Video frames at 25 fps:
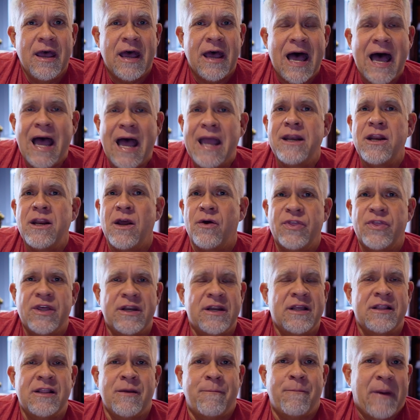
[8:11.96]
I know
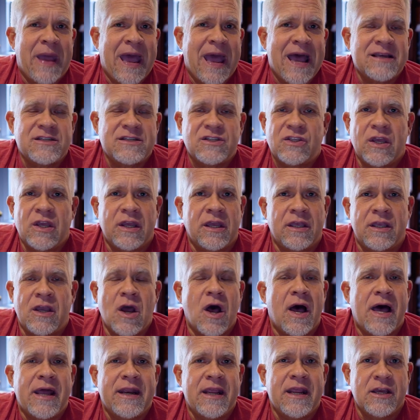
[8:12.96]
that in the past that
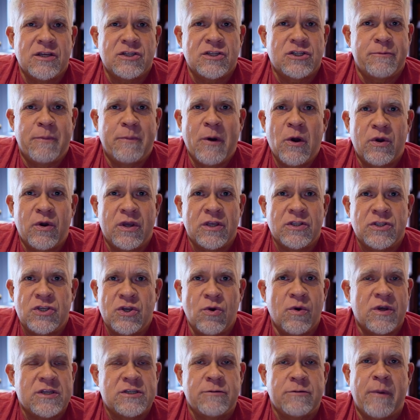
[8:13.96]
God has spoken
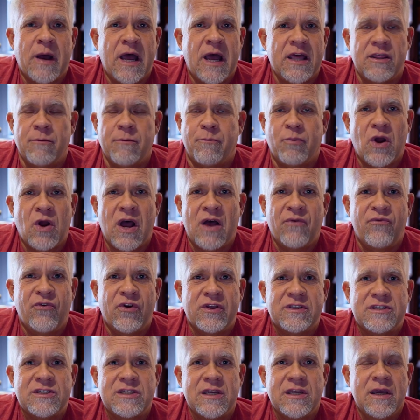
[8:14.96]
to us by the
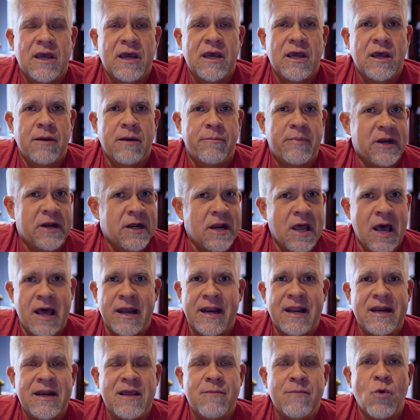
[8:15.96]
prophets, but
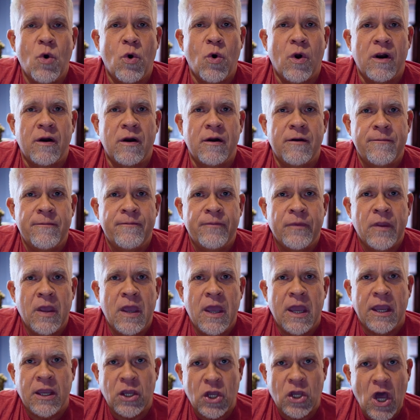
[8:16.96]
not anymore.
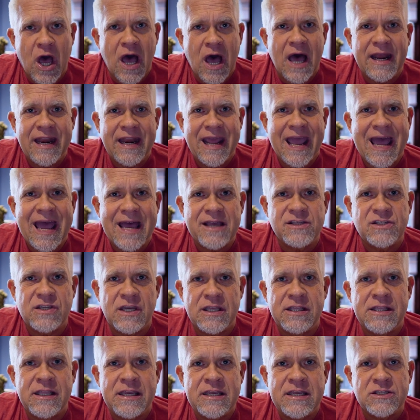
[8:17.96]
God has
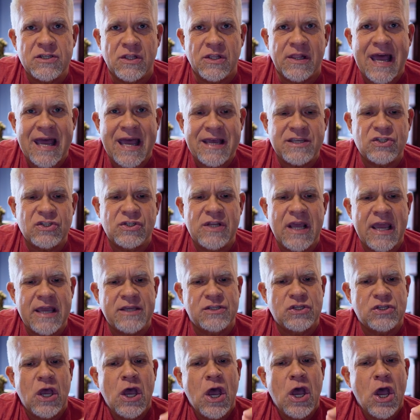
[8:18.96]
in these last
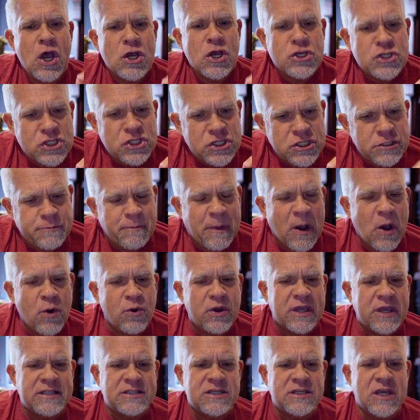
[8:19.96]
days
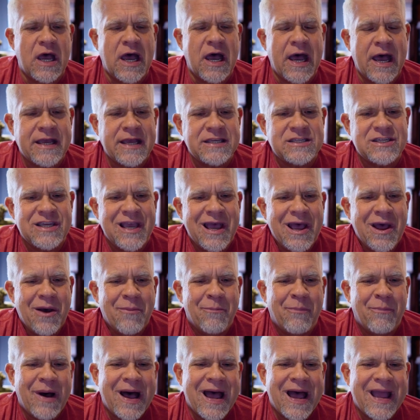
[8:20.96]
spoken to us
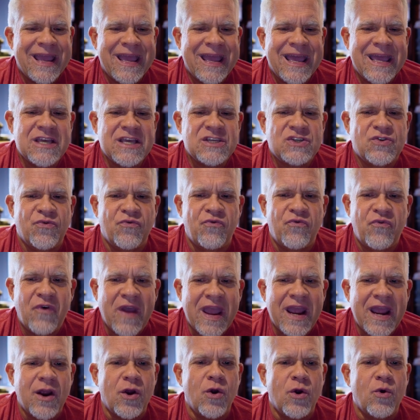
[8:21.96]
by his
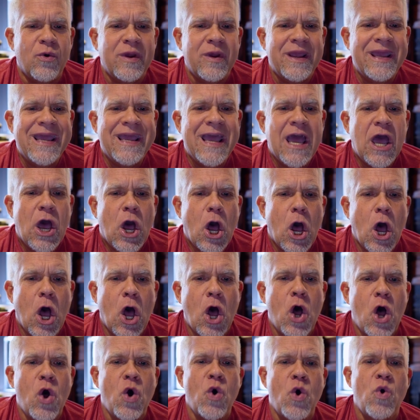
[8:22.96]
very
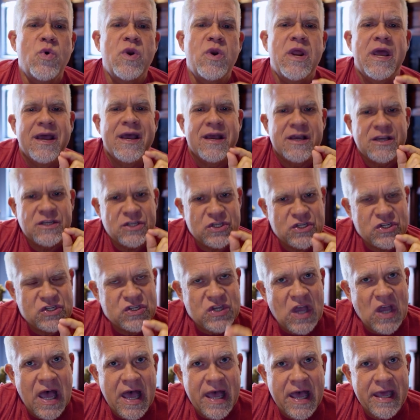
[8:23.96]
own
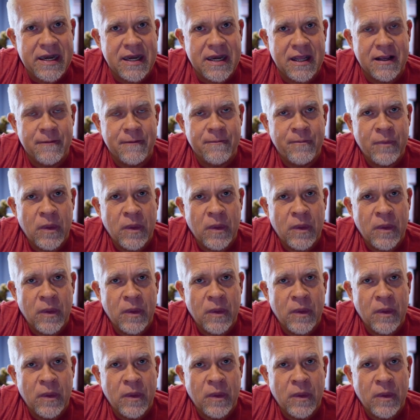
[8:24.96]
Son.